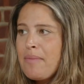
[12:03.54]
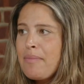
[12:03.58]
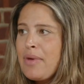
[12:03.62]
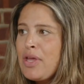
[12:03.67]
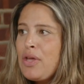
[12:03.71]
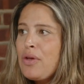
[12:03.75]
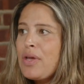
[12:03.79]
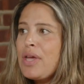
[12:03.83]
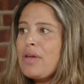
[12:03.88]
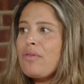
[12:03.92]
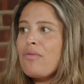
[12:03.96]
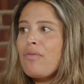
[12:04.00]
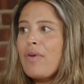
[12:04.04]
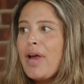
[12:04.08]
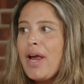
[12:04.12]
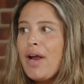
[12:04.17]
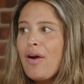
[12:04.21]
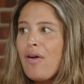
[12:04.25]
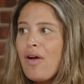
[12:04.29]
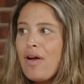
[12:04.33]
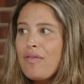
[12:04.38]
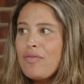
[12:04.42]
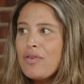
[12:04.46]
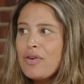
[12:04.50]
But you can
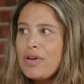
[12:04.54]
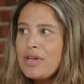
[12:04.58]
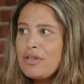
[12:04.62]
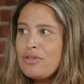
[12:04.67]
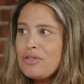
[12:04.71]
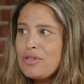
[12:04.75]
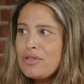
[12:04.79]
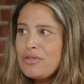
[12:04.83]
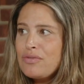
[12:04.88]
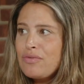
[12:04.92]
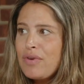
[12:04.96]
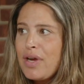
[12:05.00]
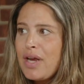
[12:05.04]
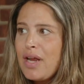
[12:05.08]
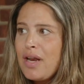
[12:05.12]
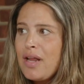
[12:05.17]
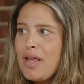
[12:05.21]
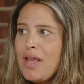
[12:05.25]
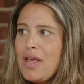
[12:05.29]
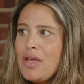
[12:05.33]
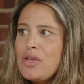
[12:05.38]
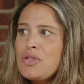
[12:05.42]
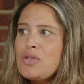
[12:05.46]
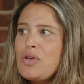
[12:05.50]
write off your interest rate.
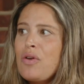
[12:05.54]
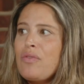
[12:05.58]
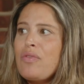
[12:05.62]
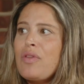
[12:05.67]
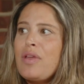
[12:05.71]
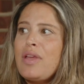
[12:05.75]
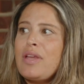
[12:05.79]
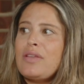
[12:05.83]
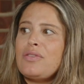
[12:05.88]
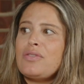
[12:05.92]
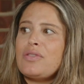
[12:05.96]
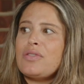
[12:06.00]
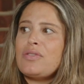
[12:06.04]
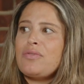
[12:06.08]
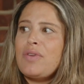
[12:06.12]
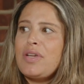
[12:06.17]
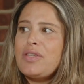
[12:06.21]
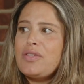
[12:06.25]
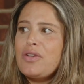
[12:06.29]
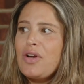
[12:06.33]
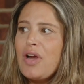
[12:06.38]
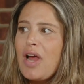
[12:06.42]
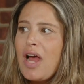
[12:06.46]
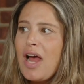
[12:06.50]
So if the interest
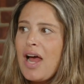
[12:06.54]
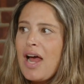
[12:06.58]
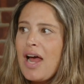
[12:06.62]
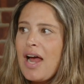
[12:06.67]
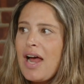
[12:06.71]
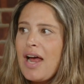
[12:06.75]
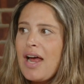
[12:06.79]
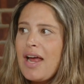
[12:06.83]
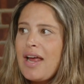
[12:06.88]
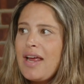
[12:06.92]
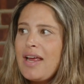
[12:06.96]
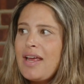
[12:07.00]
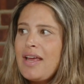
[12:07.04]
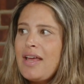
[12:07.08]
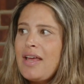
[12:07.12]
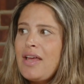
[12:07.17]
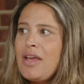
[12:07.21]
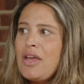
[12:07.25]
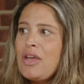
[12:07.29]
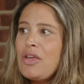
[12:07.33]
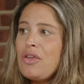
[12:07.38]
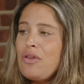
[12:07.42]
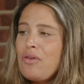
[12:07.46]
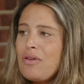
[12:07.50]
rates are high,
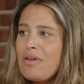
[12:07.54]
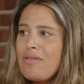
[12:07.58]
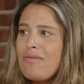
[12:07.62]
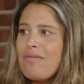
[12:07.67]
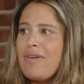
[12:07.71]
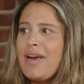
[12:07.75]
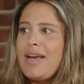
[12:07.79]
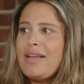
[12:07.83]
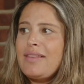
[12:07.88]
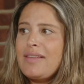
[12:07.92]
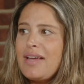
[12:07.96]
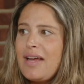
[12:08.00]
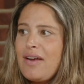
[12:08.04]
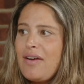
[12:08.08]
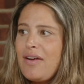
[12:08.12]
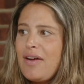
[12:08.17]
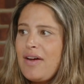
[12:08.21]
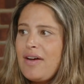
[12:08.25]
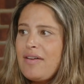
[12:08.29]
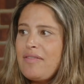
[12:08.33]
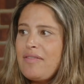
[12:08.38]
you can write that off.